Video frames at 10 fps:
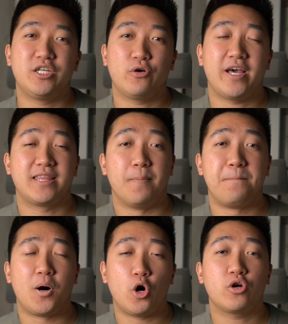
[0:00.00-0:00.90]
know that the
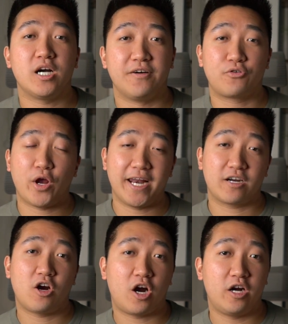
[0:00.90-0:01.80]
bulk of credit
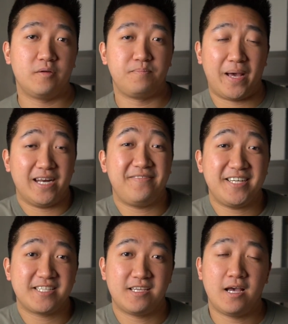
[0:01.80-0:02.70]
card
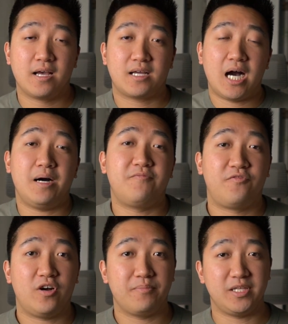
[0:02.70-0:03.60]
benefits come
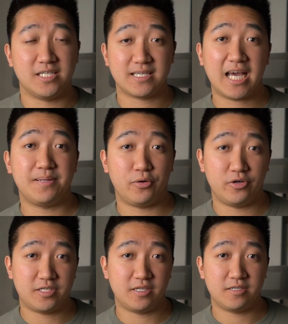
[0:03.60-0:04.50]
from these sign-up
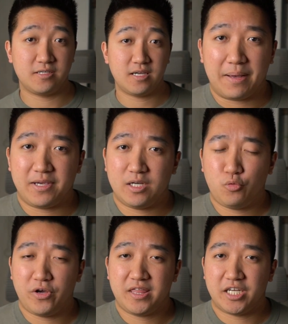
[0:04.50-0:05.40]
bonuses. I mean,
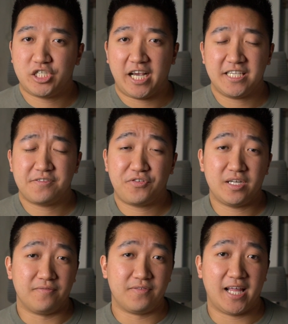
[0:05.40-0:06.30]
with the Chase
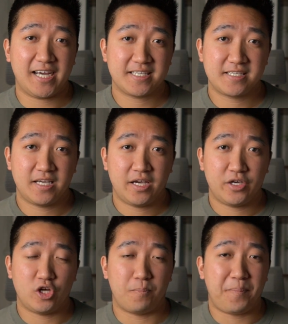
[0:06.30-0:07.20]
Freedom Flex,
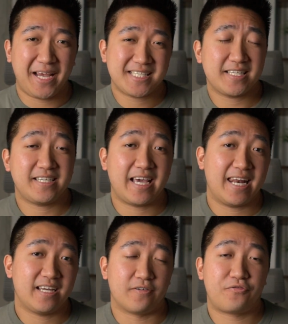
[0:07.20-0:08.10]
you're basically
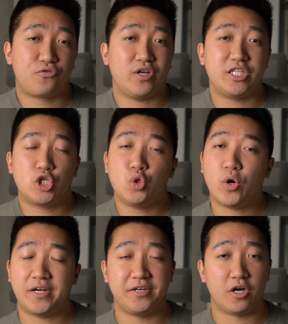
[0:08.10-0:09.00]
getting a free
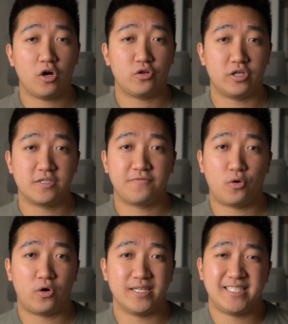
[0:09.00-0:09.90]
$200
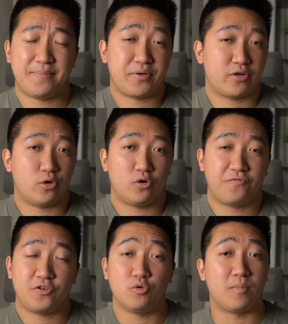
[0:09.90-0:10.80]
for a typical
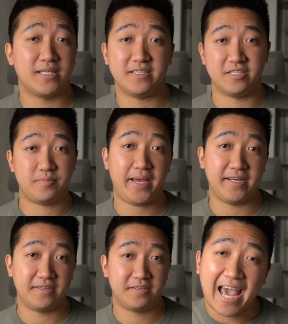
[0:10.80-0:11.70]
few months in
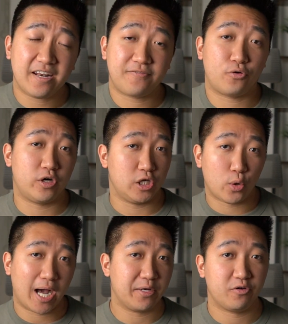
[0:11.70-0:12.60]
spend, and for a
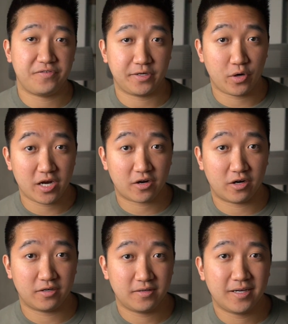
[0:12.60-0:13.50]
no annual fee credit
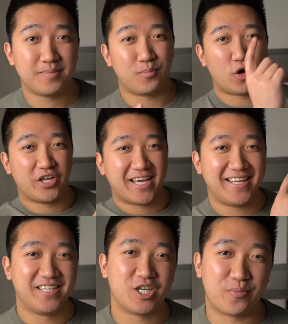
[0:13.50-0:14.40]
card. More on that
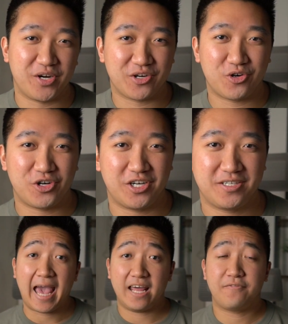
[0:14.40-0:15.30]
in the top right corner.
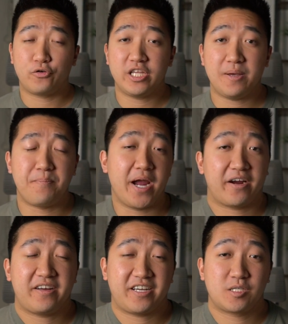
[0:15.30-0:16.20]
And for the
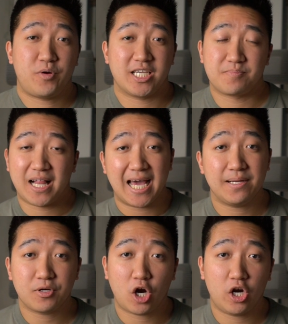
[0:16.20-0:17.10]
American Express
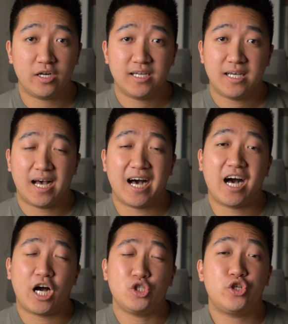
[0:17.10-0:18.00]
Platinum card,
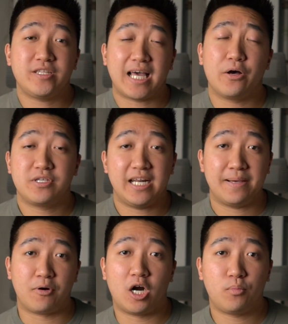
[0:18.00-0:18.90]
100,000
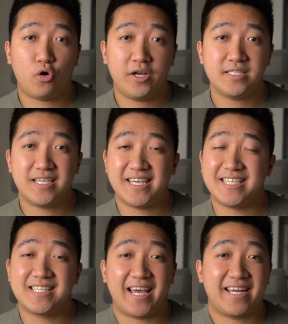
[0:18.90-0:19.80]
MR points
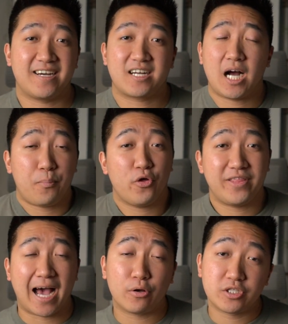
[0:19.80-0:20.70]
is like a couple
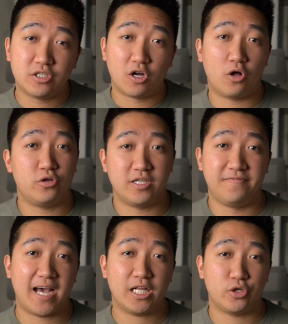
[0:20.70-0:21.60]
$1,000s in
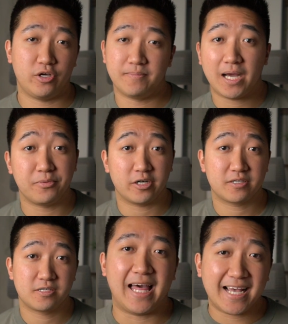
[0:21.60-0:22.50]
value in my
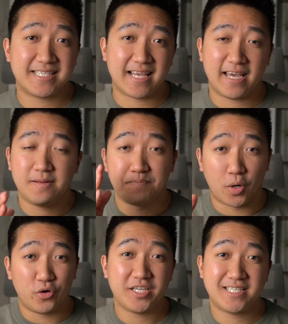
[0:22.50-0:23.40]
books. That said,
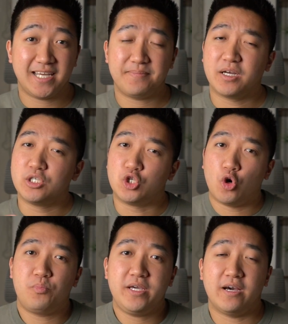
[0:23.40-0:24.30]
bonus tip,
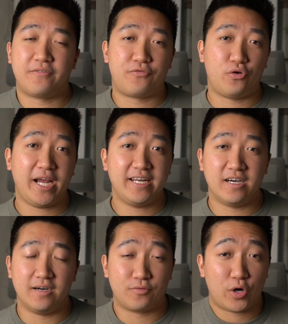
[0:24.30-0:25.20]
don't be afraid
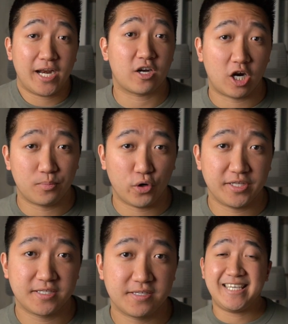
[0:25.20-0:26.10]
of credit card
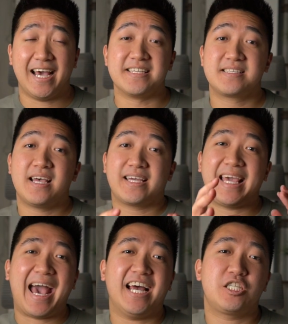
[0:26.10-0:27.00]
points. Yes,
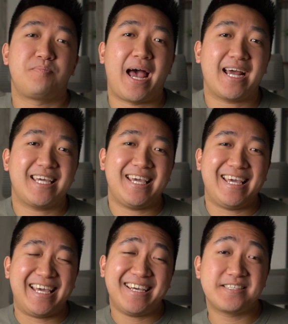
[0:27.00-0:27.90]
cash back
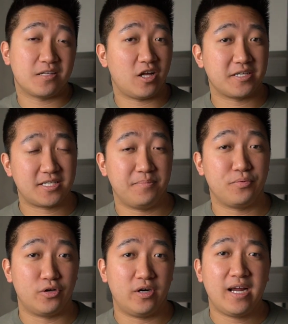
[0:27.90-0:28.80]
is a lot
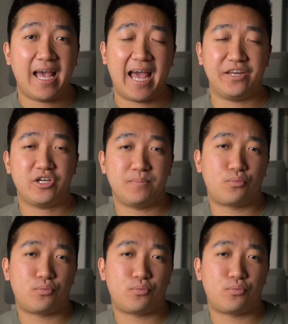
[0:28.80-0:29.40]
simpler, and you can